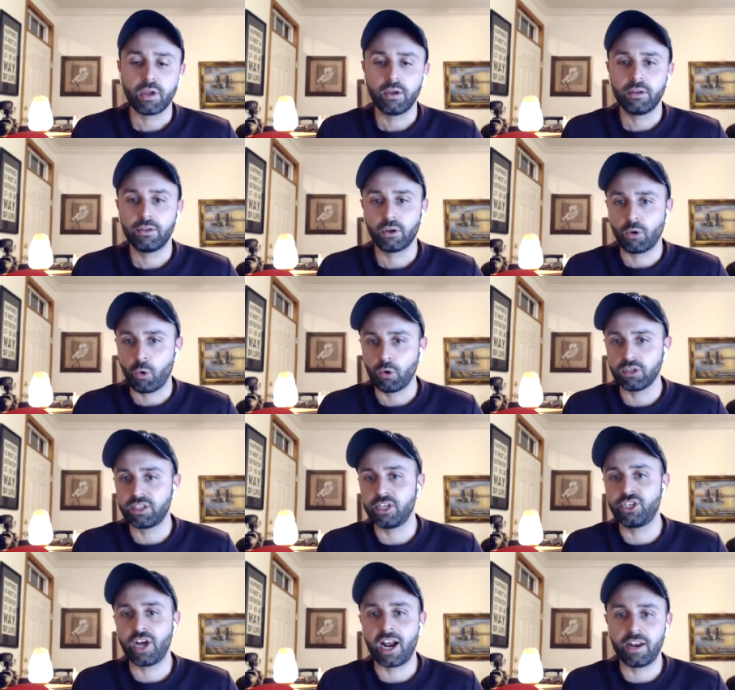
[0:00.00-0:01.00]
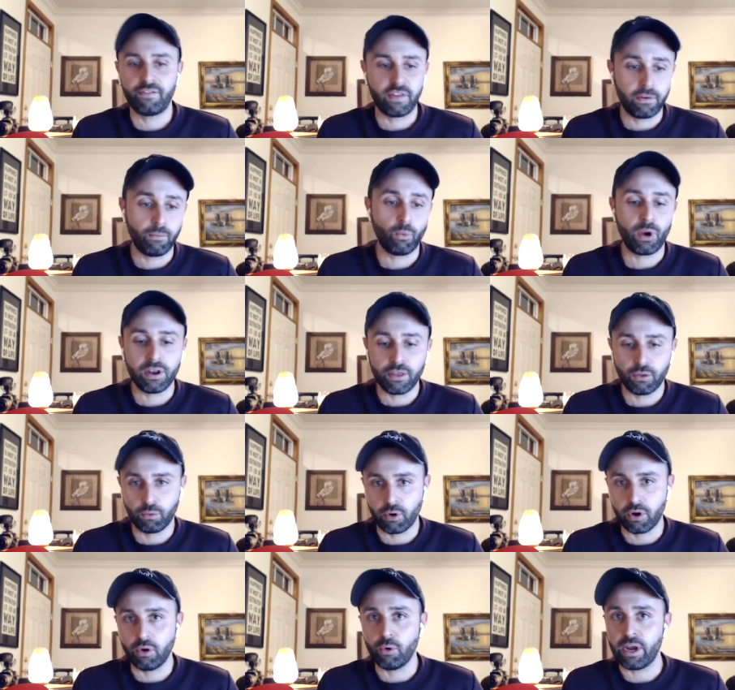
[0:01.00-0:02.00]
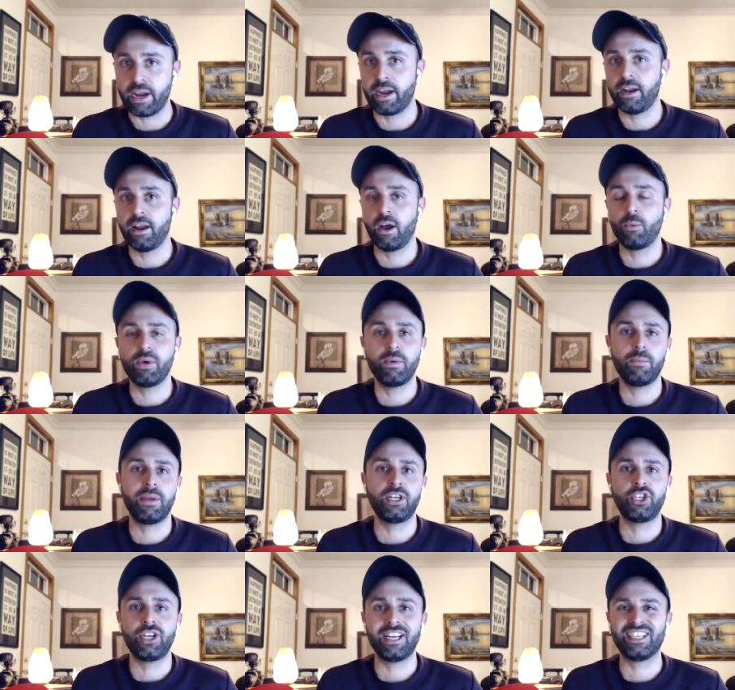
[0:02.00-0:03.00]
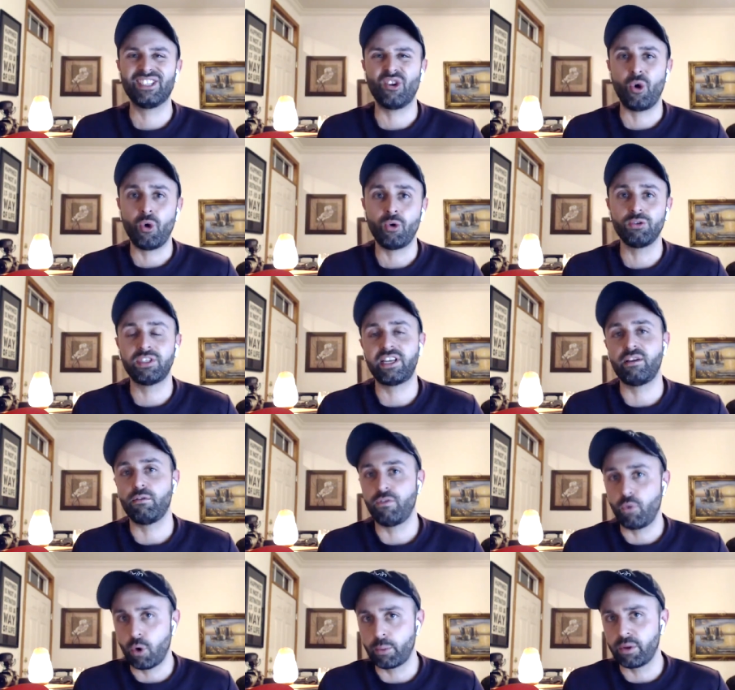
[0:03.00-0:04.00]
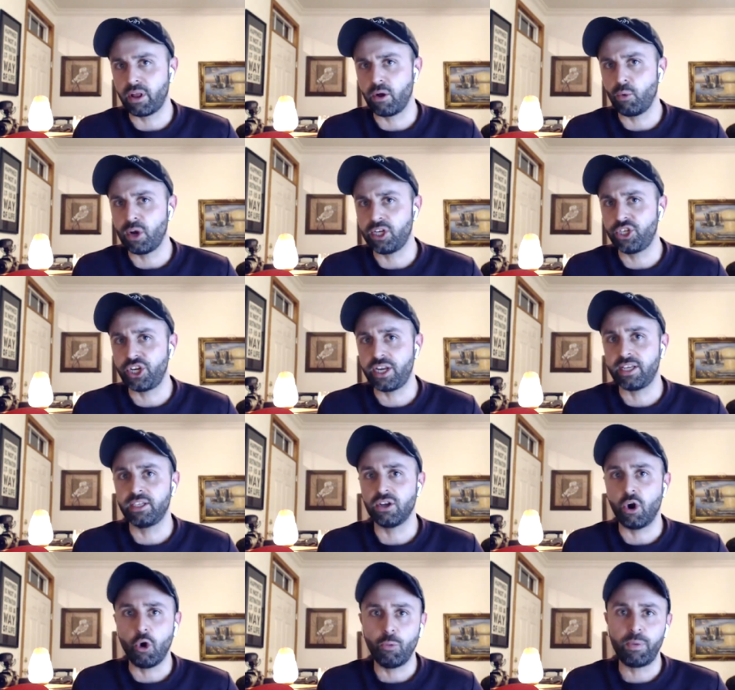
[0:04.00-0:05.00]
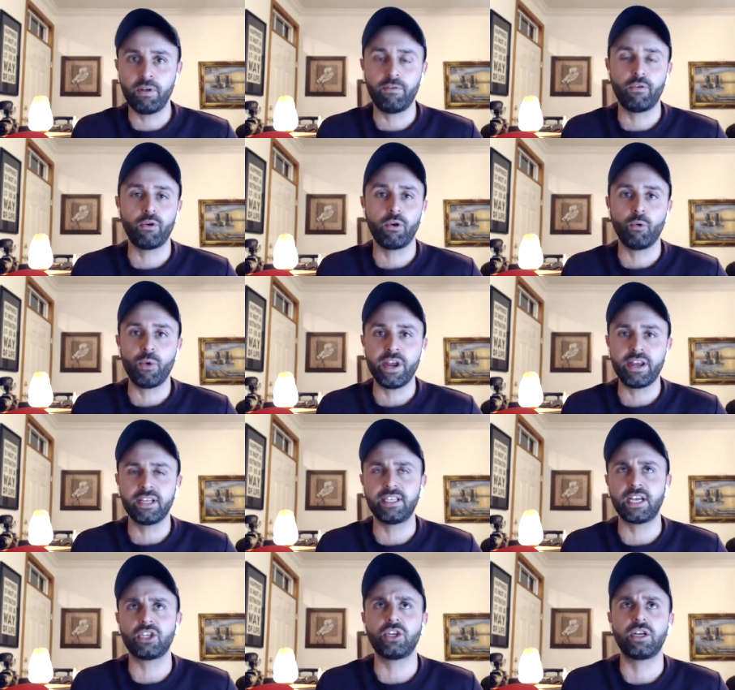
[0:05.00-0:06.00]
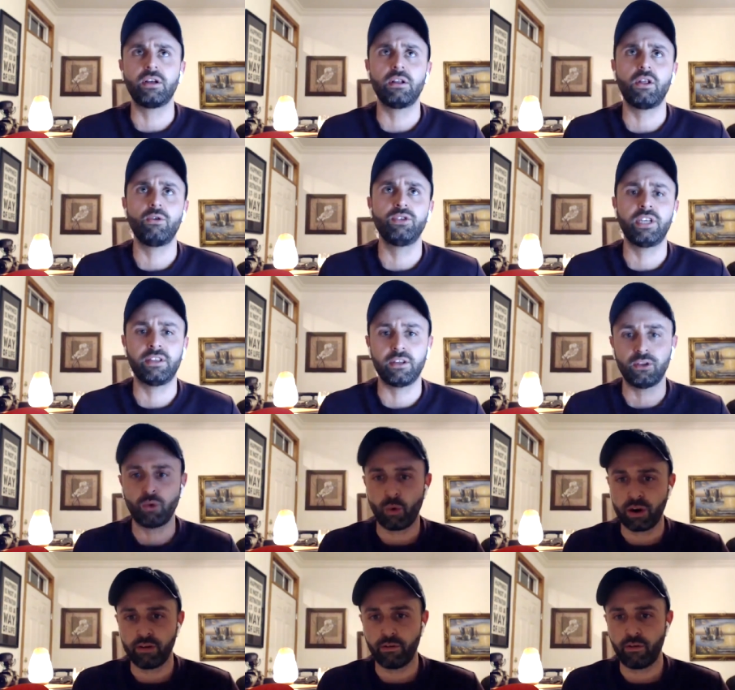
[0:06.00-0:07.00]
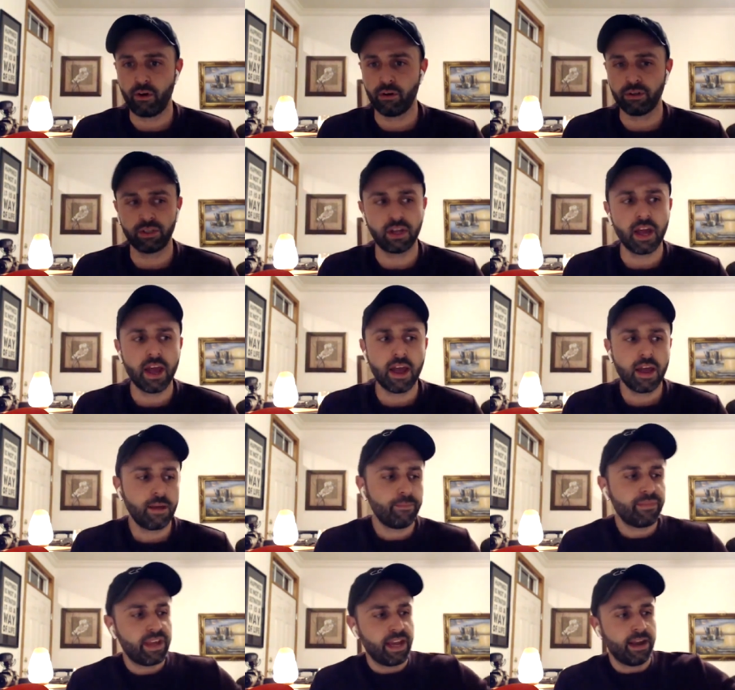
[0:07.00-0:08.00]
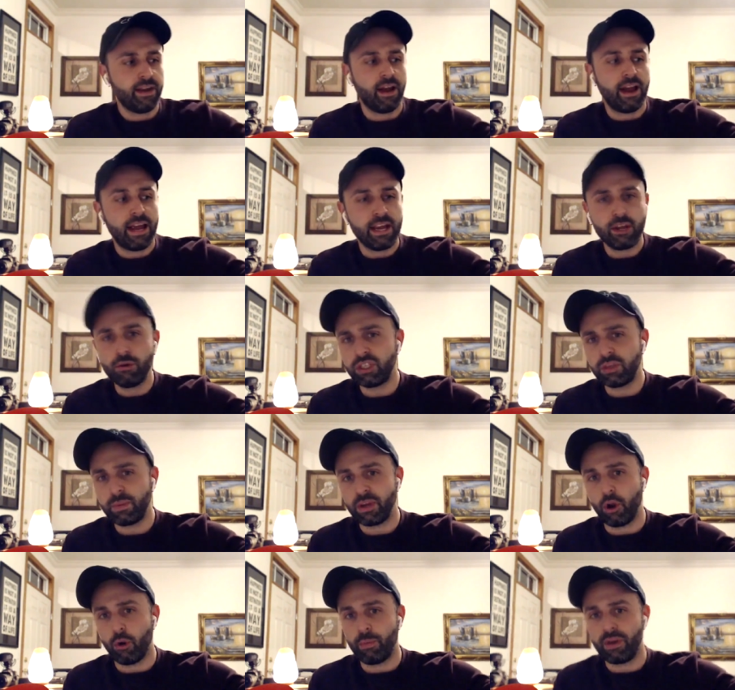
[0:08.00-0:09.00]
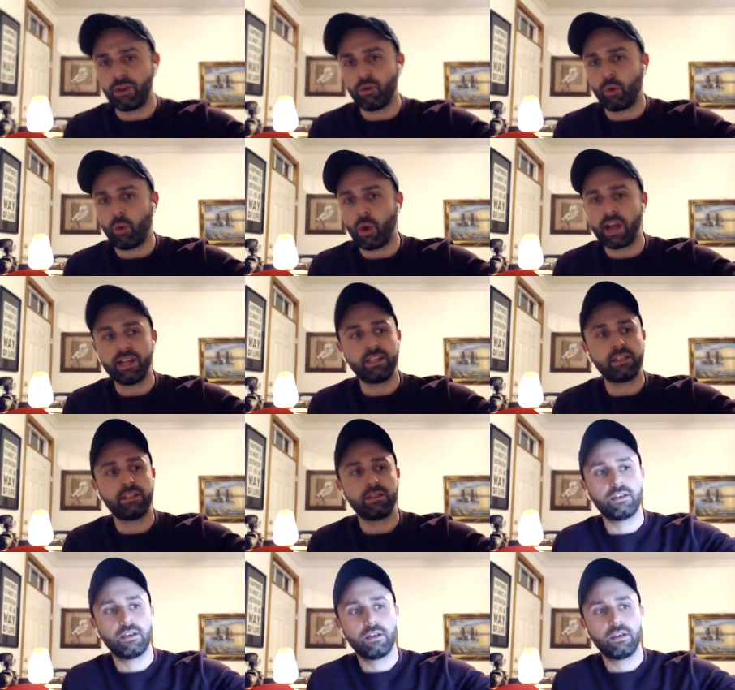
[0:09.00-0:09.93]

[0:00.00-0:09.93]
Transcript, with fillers: the course that Jonathan went through and uh, we've been mentioning is the Wholesale Formula, which is open for a week. It's actually closing the twenty-first. And uh, it used to be open twice